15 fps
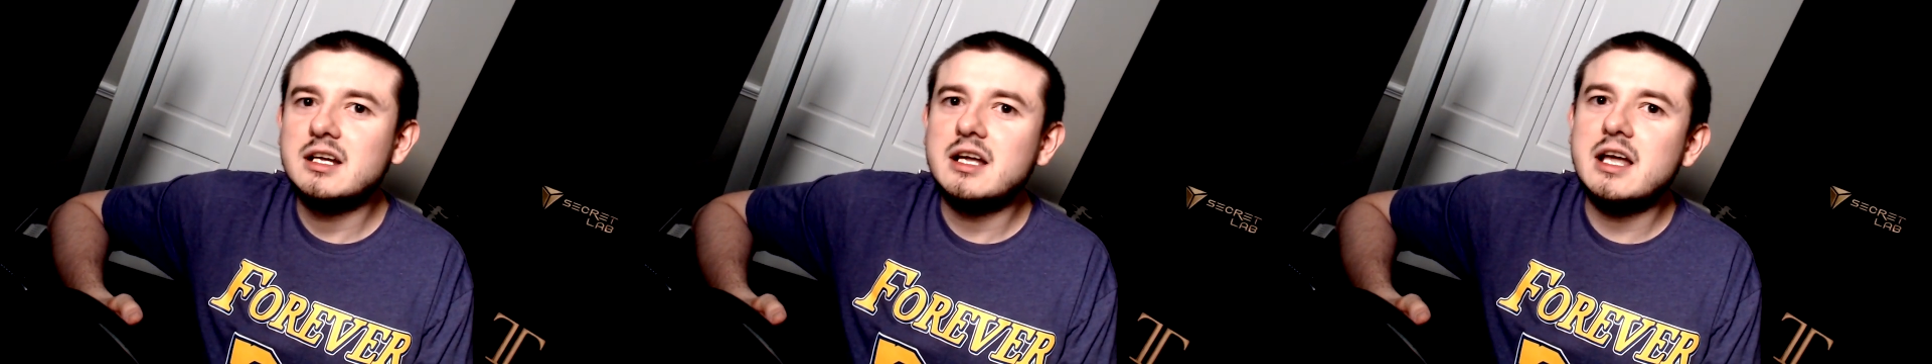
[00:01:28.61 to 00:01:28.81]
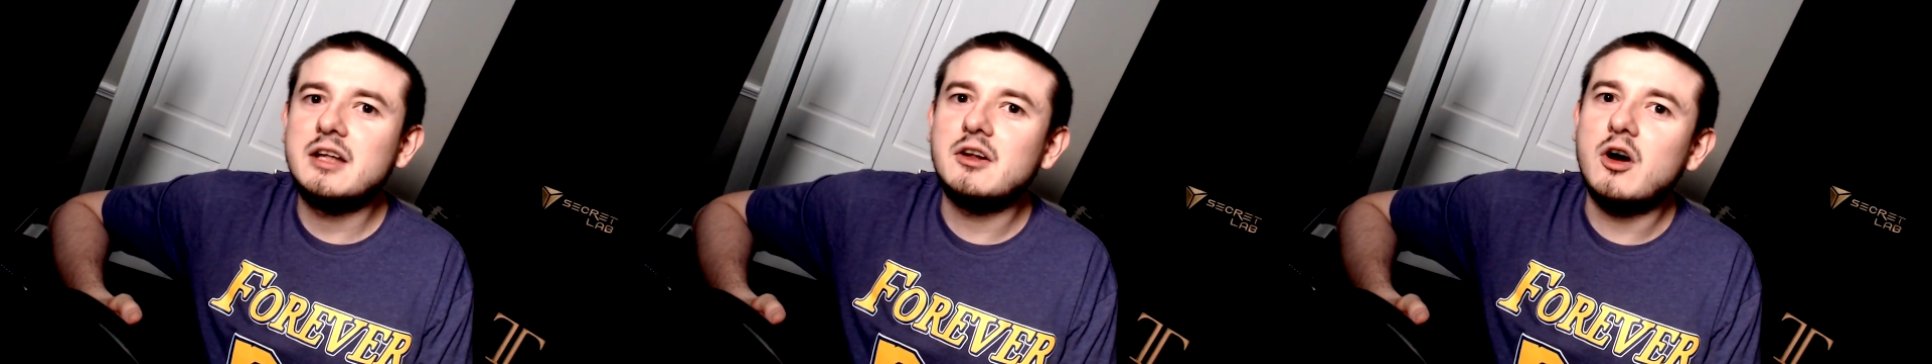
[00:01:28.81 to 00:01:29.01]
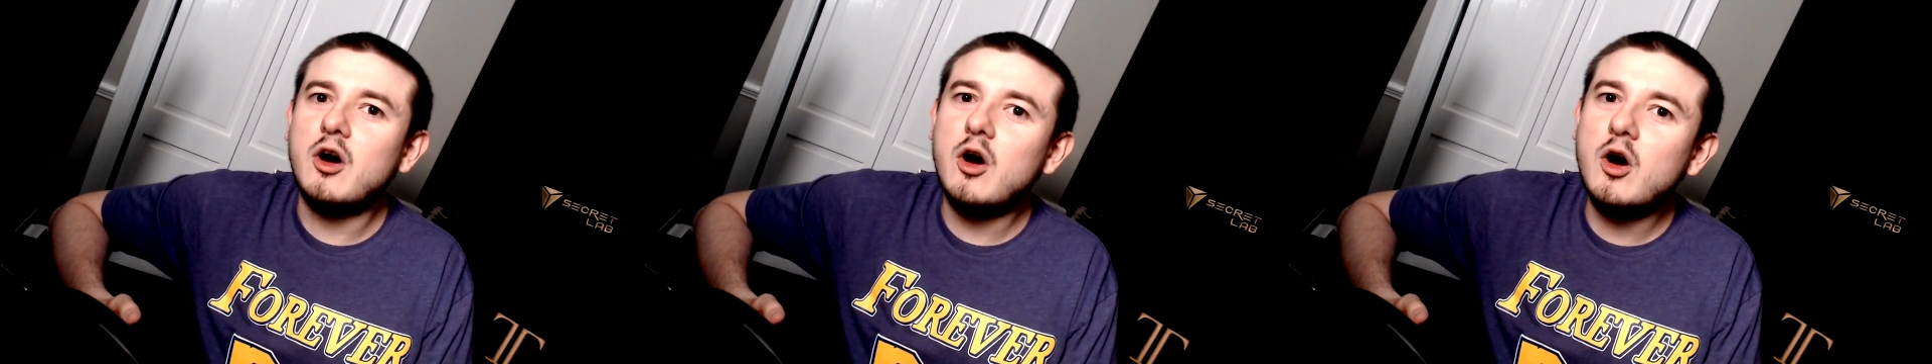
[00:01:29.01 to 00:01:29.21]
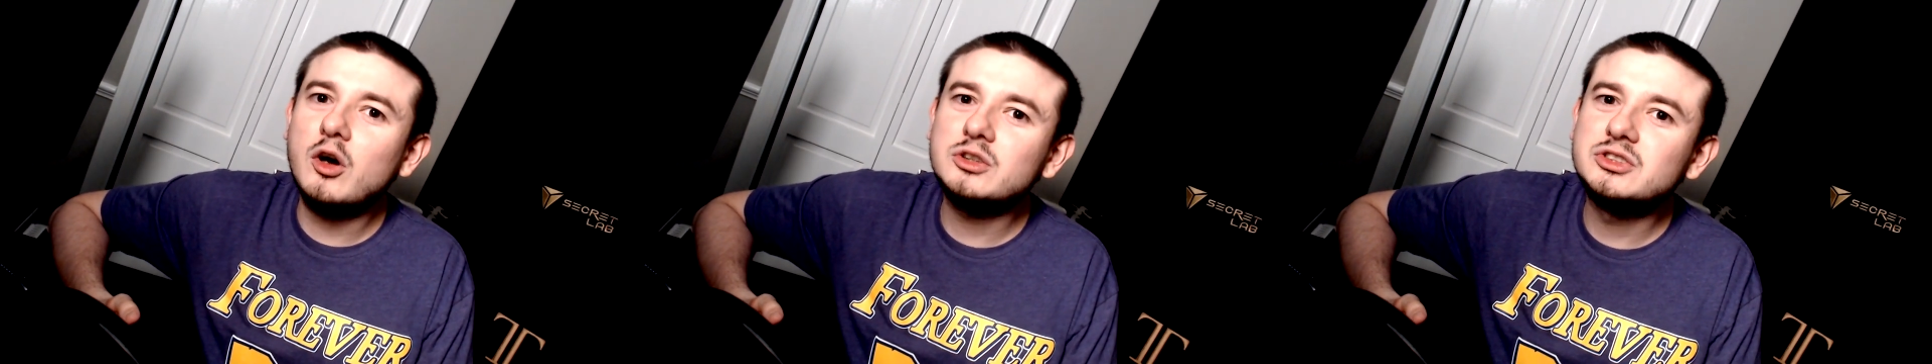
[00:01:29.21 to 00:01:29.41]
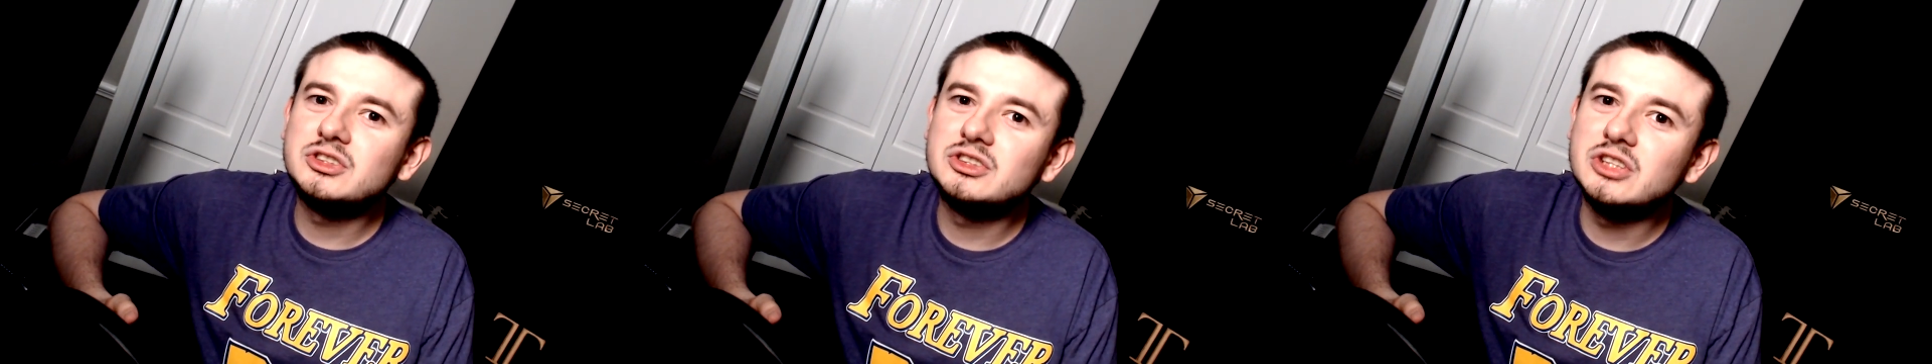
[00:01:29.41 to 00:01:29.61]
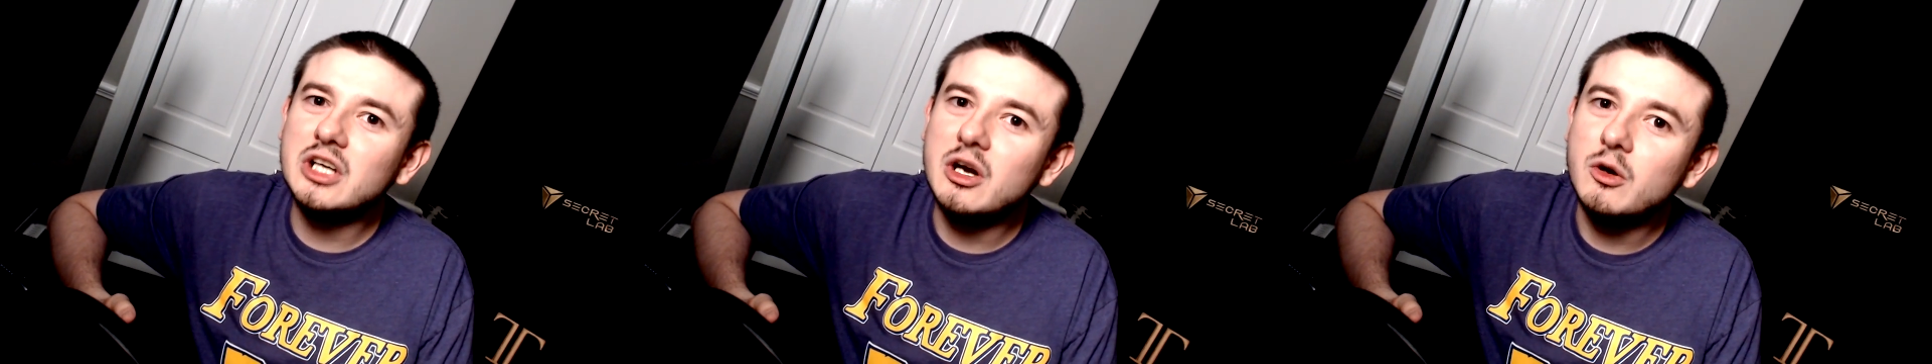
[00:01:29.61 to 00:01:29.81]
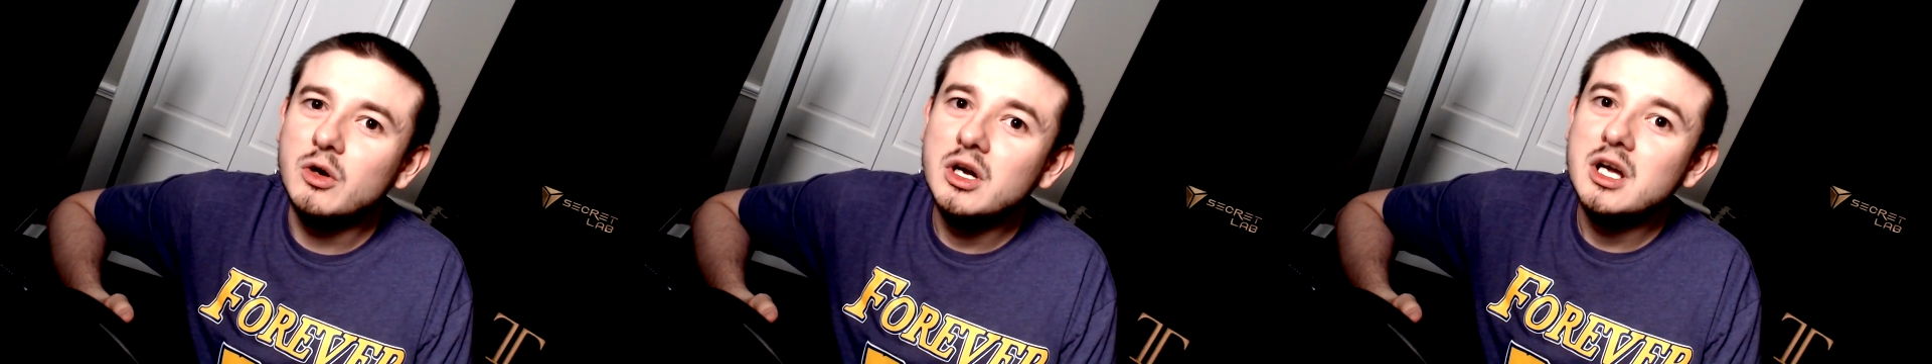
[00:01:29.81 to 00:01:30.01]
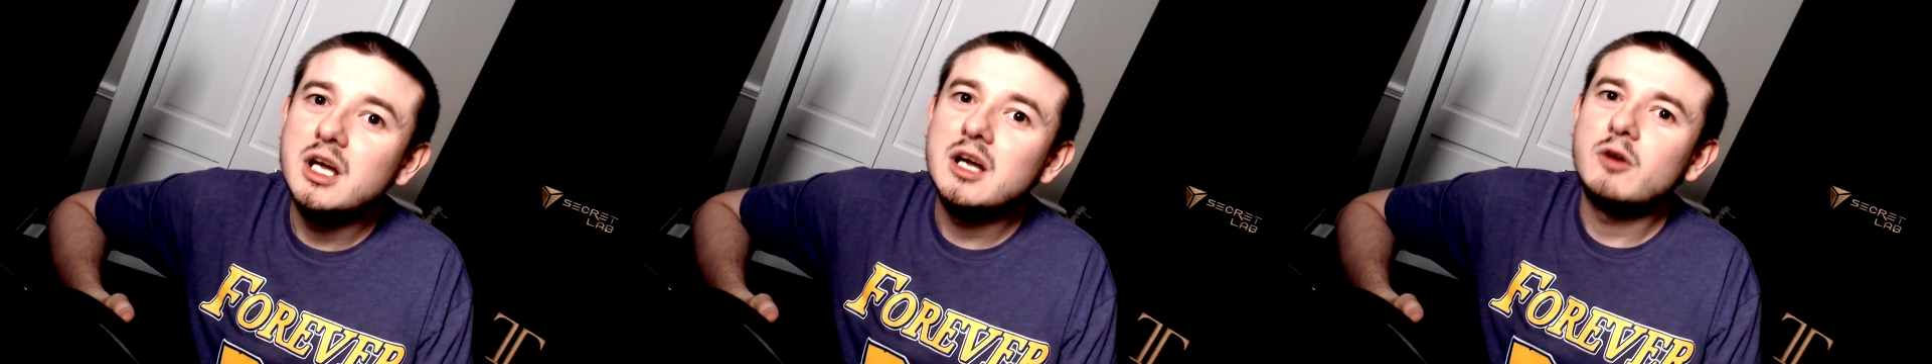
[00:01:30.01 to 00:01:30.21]
And also,
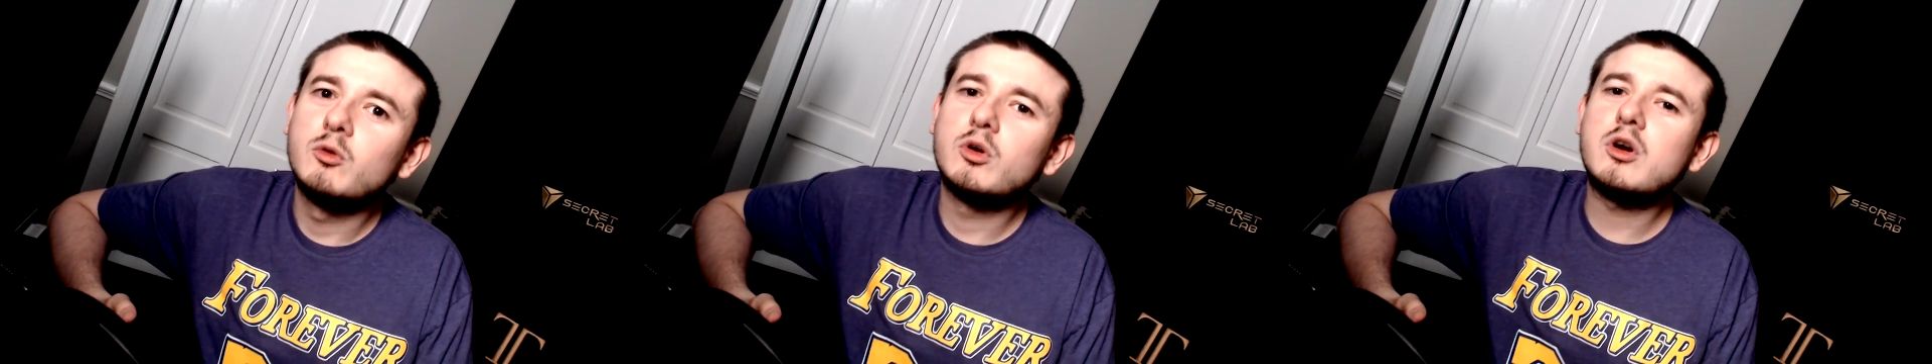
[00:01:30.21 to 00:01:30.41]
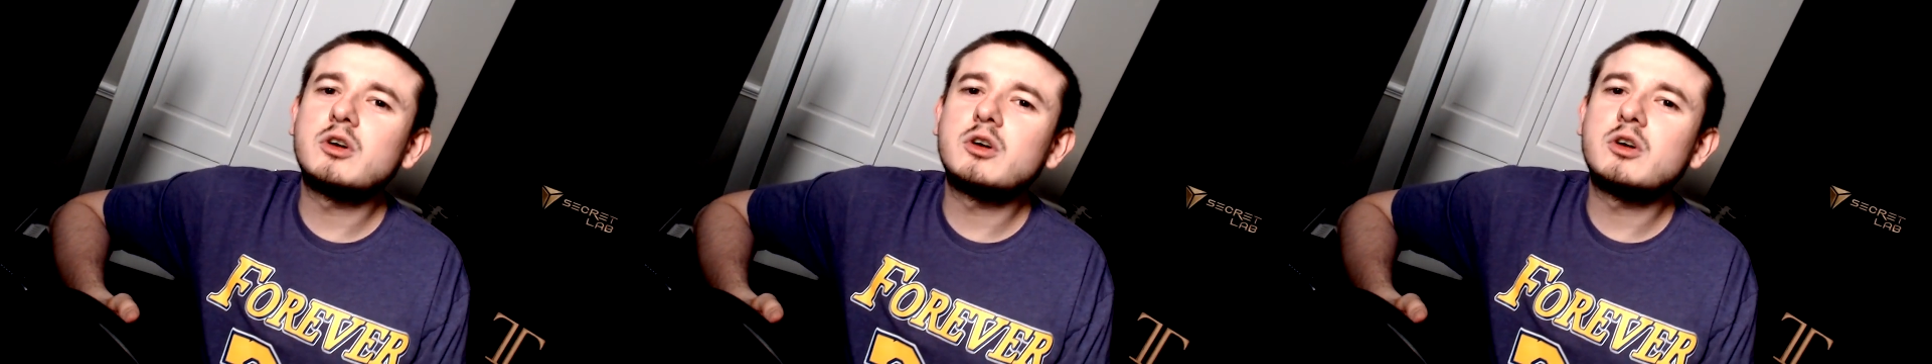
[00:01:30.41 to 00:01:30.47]
we're